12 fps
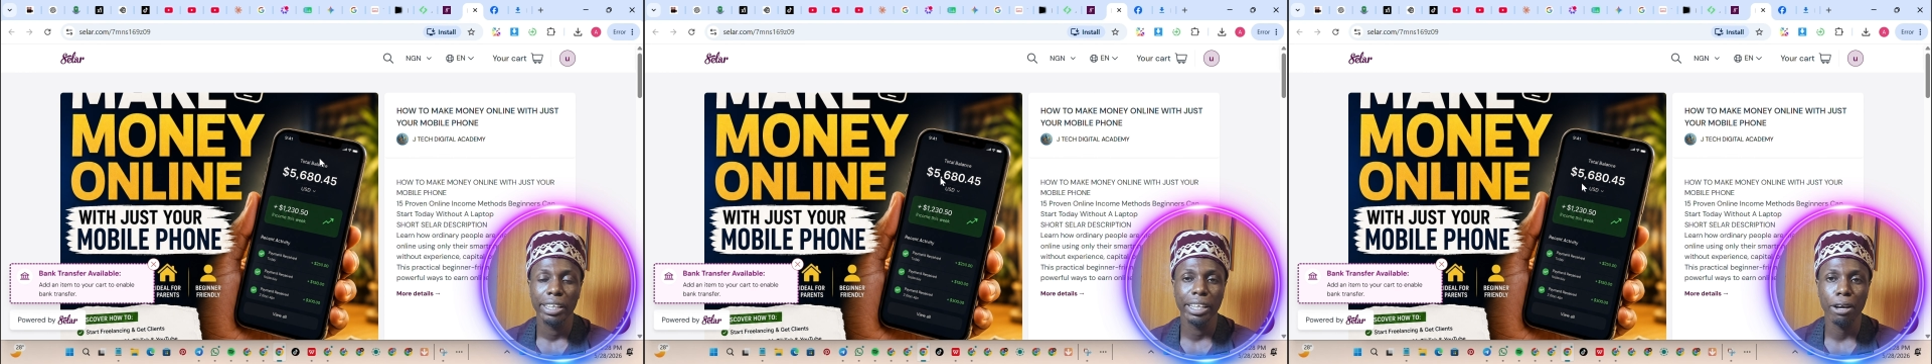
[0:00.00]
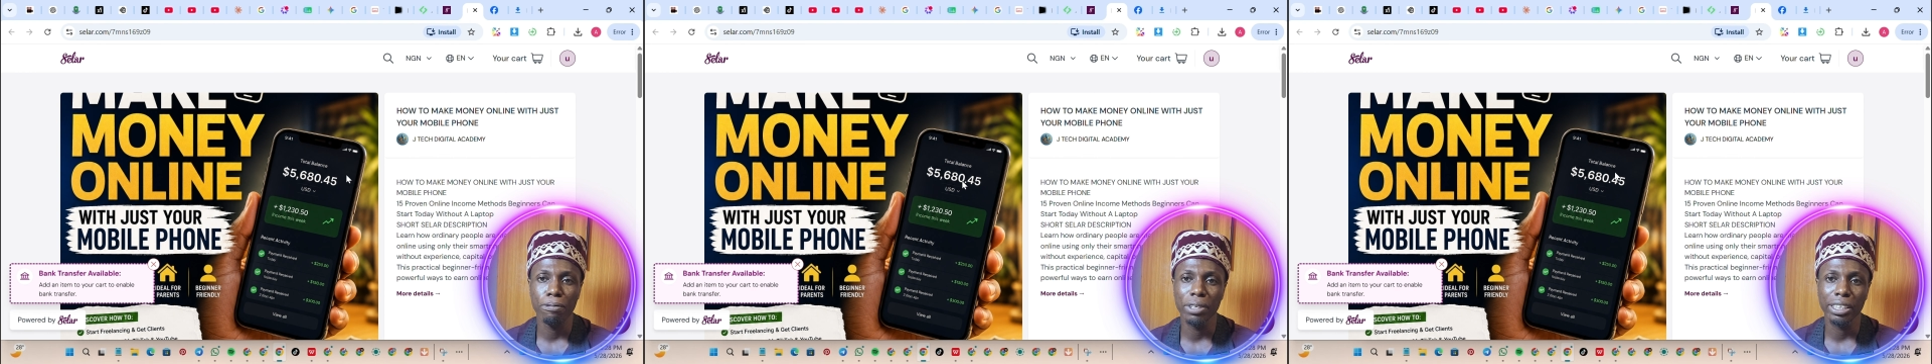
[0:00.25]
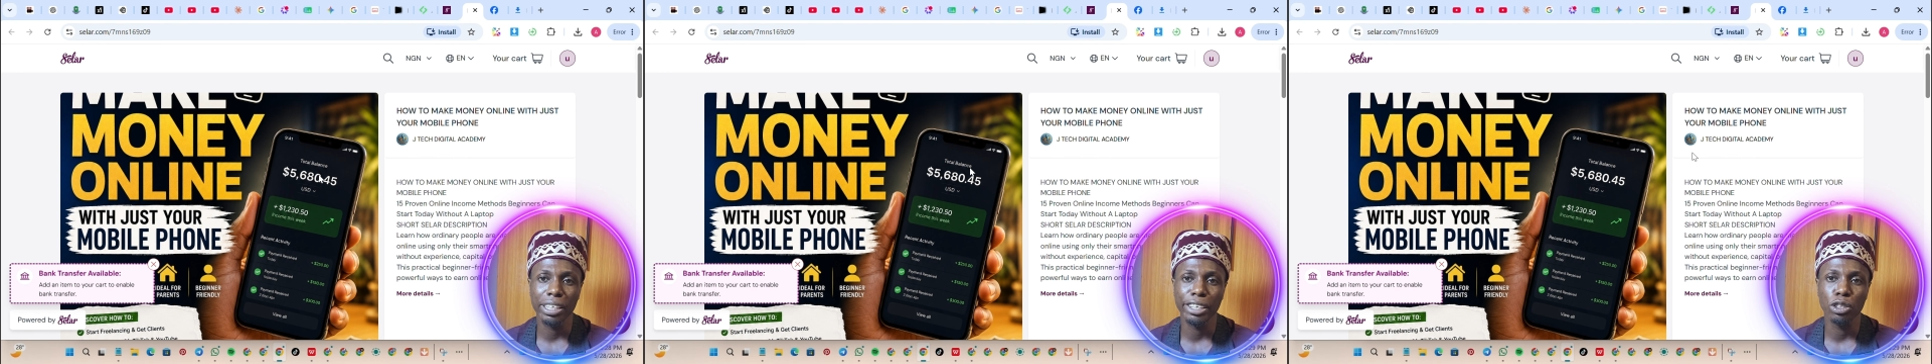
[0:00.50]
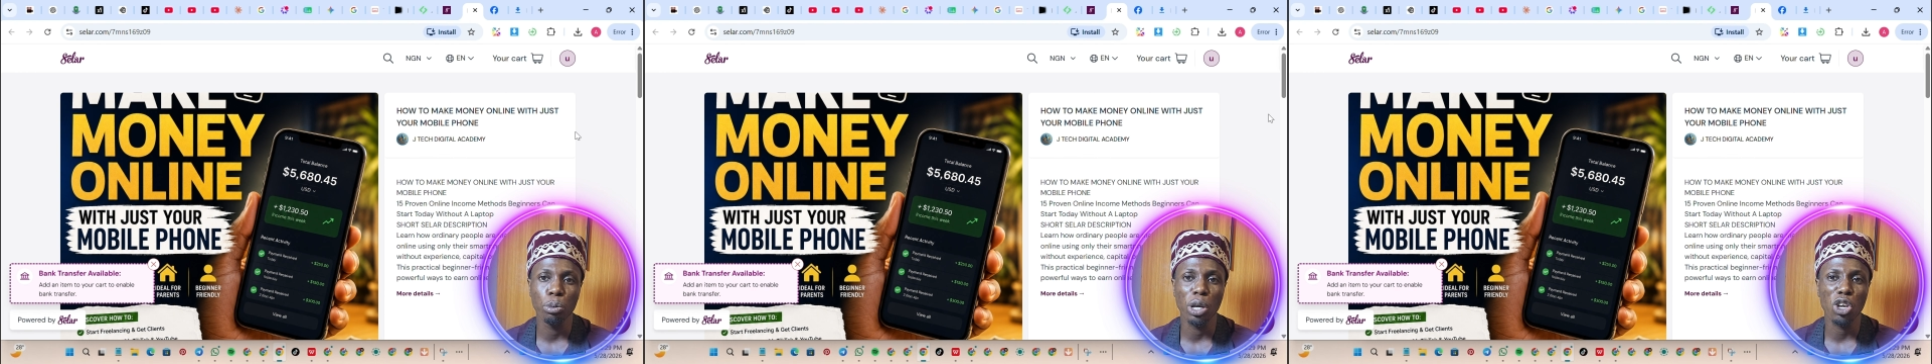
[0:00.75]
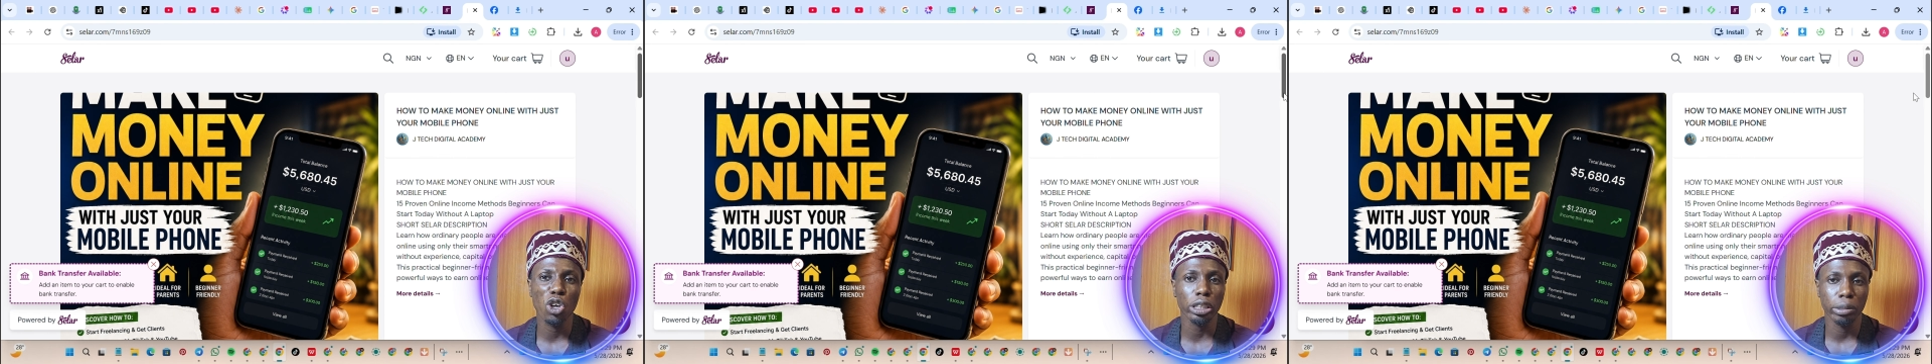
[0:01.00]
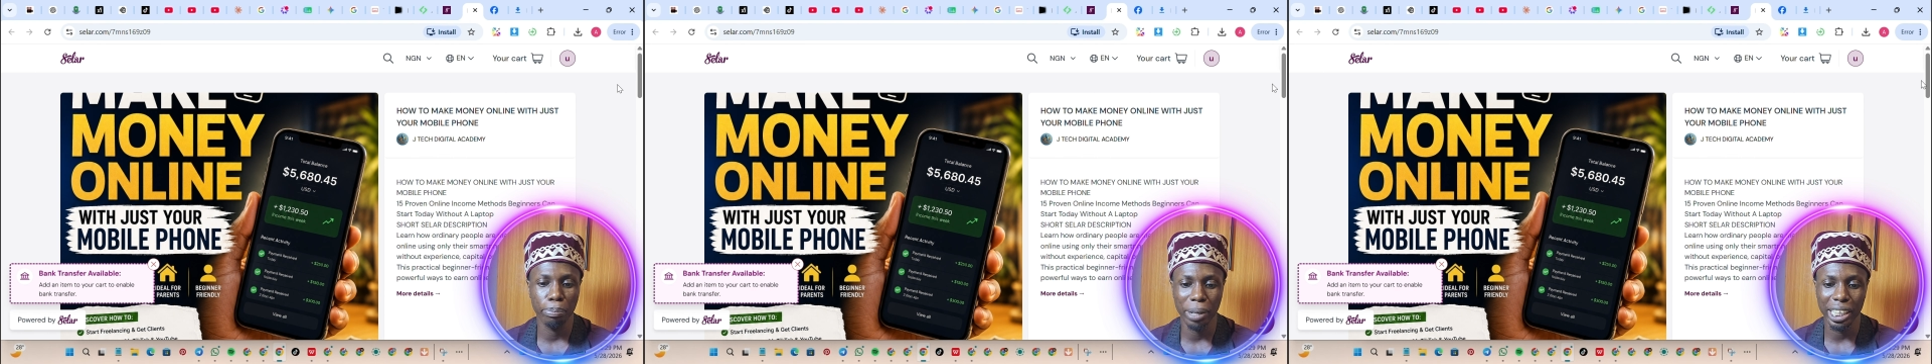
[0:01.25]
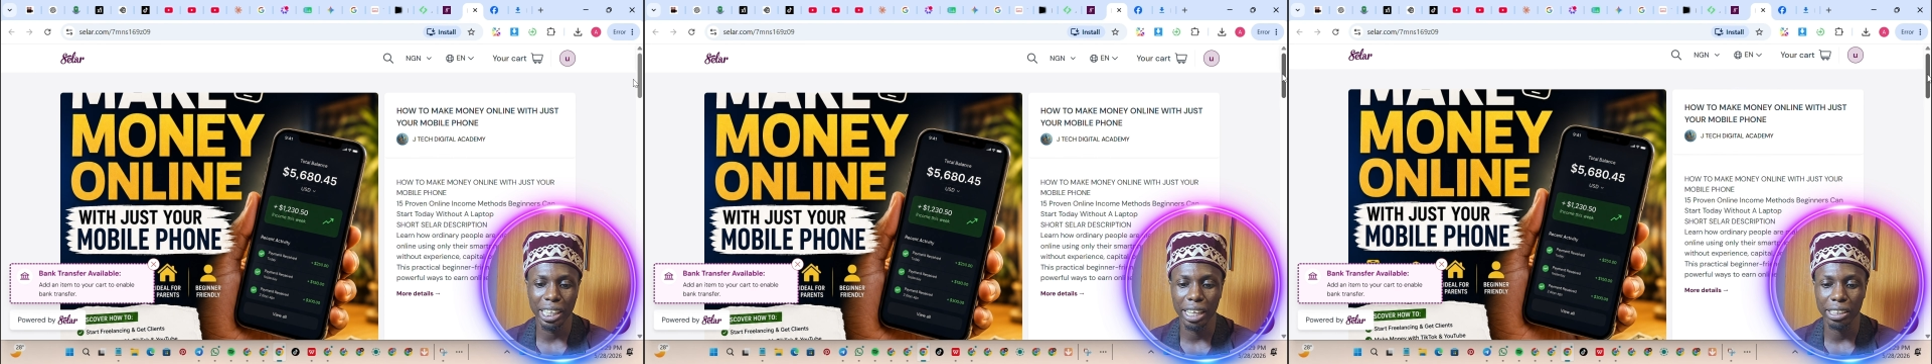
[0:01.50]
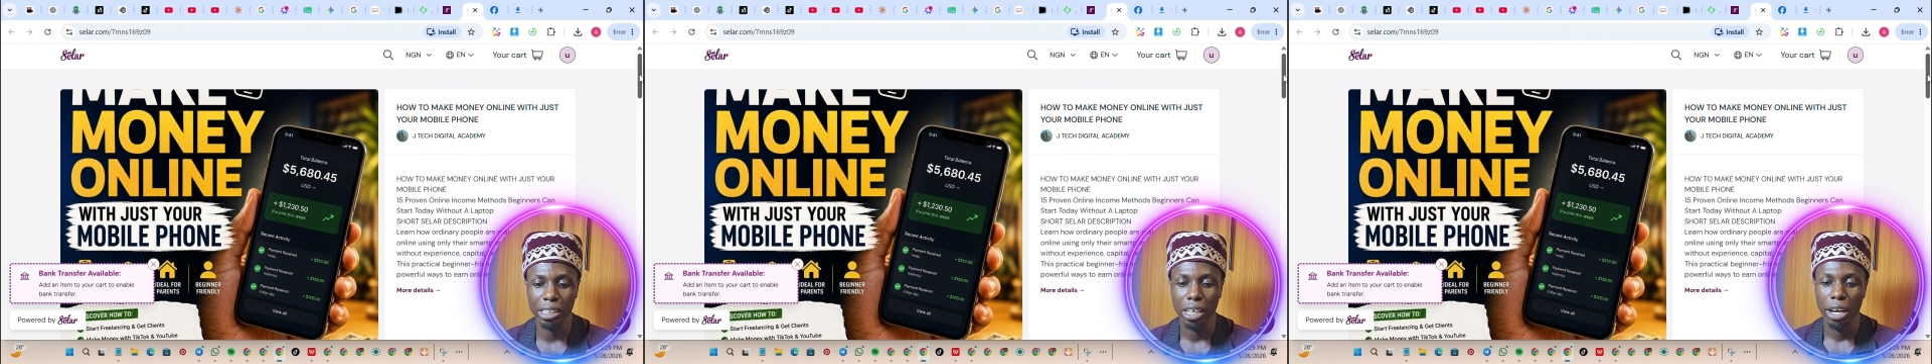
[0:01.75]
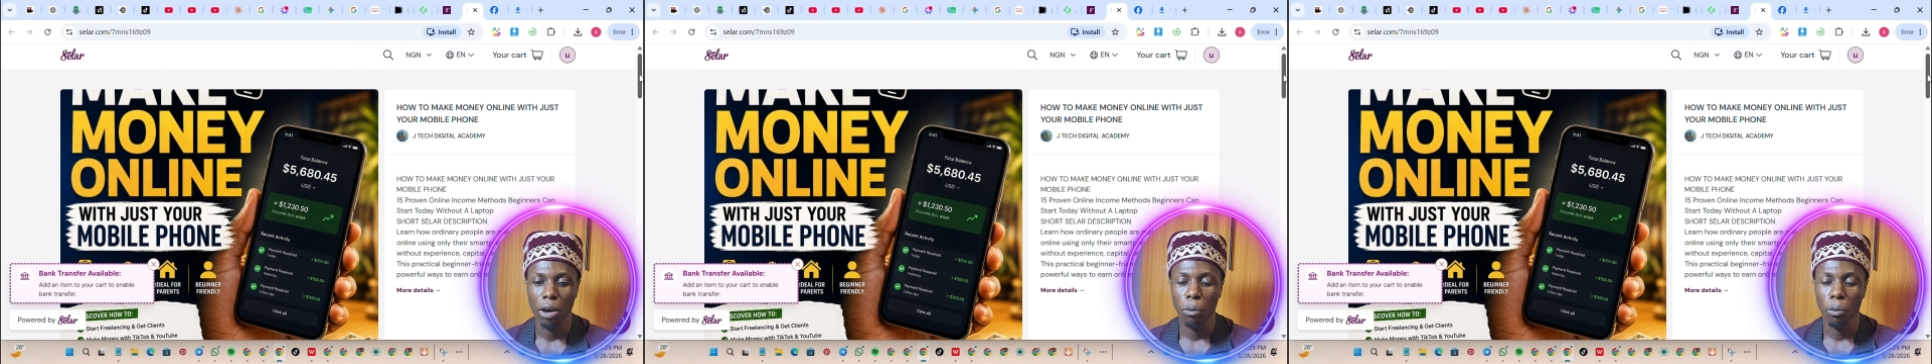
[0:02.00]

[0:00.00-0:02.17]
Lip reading: definitely it will be a lot better than